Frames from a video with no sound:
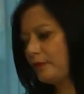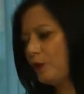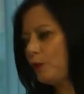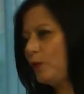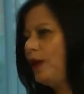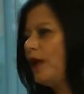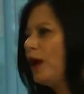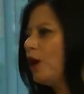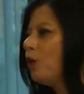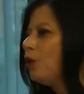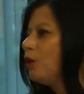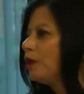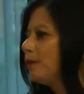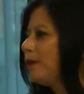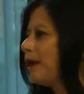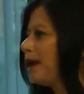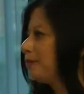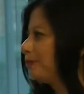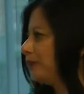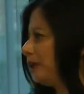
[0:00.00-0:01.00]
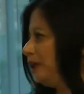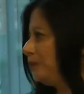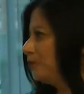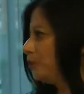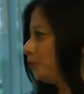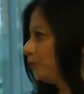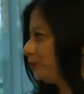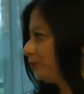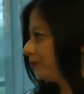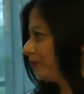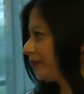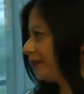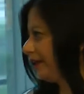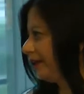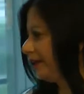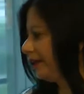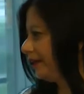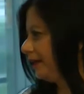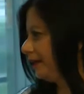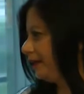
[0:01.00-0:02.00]
We are all about people.
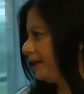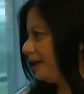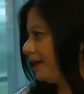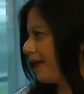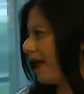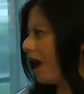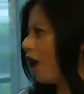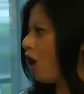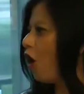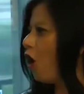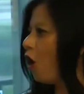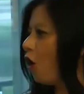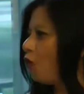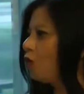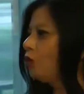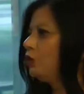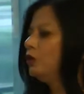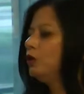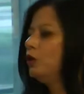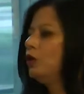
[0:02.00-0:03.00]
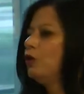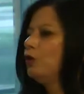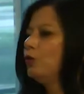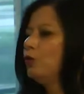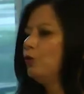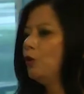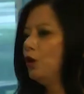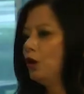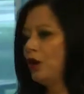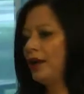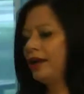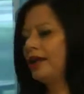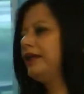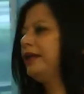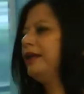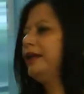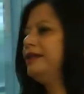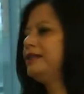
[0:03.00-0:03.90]
Our whole work